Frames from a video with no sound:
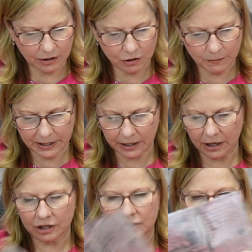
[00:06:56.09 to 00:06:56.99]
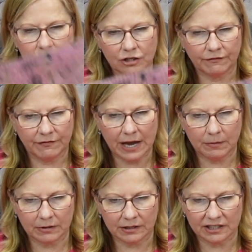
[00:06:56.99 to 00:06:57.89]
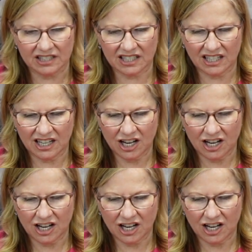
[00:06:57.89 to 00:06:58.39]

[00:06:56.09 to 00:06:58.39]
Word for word: oh my gosh, these are fabulous.